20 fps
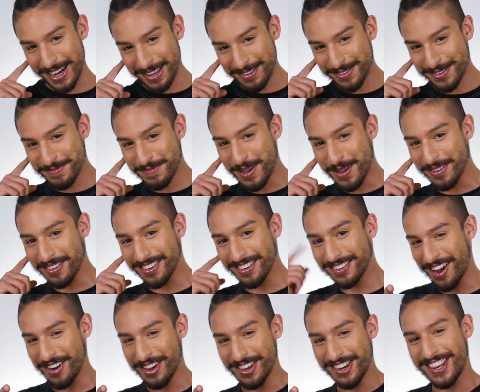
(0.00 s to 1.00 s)
My name is Ramon.
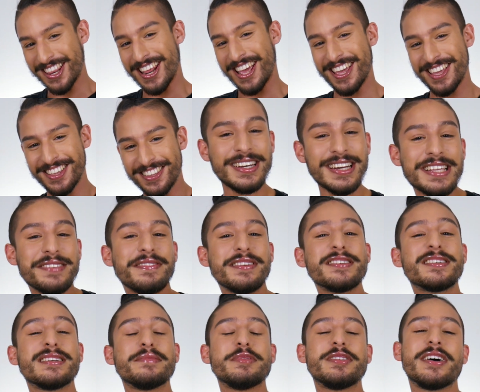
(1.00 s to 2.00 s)
How are you today? Today's
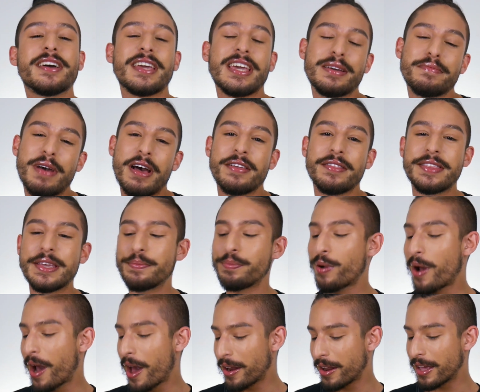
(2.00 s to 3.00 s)
video is going to be talking about the
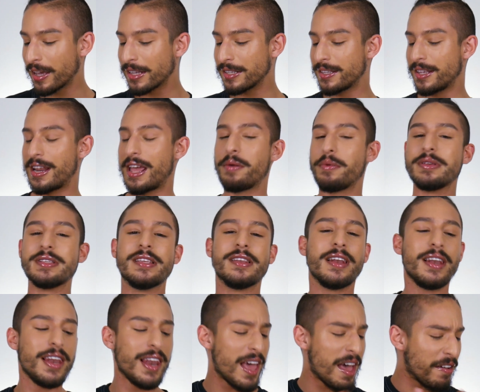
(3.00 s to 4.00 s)
products that I was
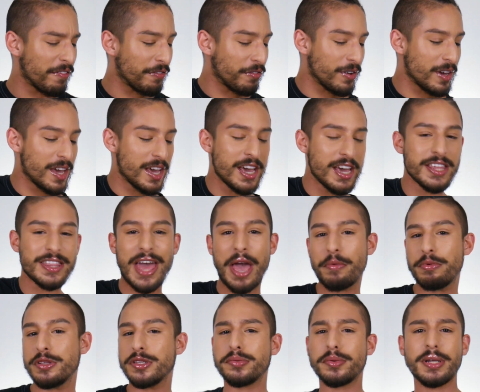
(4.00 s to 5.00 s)
in love with, I
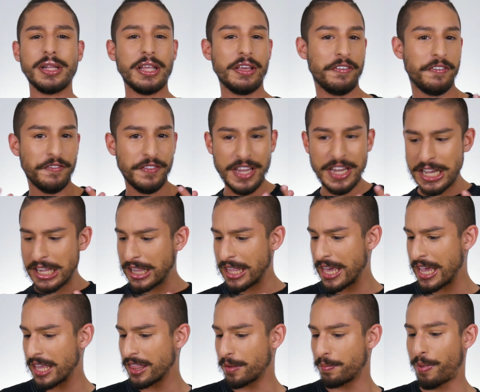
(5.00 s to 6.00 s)
was really
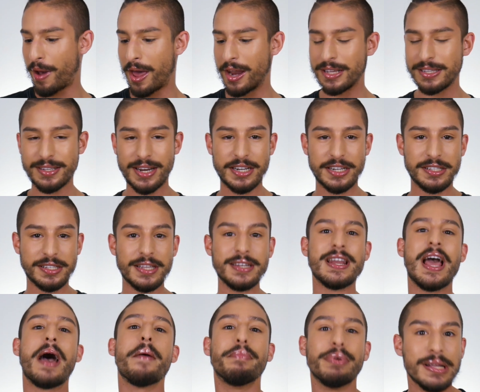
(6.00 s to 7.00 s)
feeling, the products that I just could
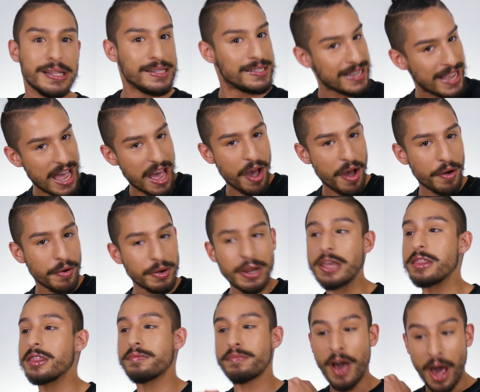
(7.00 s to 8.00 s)
not put down,
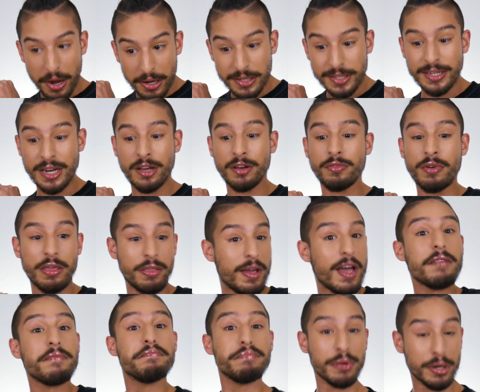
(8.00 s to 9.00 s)
and the products that I'd rather
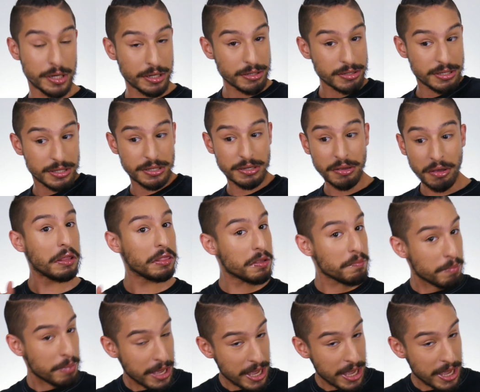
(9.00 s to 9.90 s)
have put in the